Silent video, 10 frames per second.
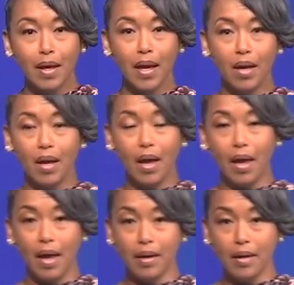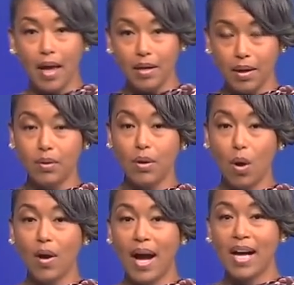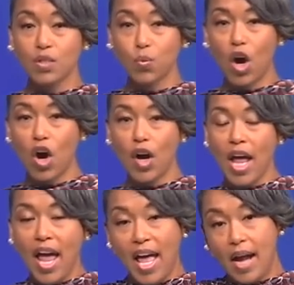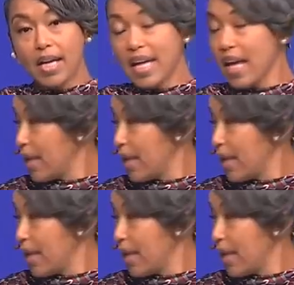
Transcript: and know God's word. And again,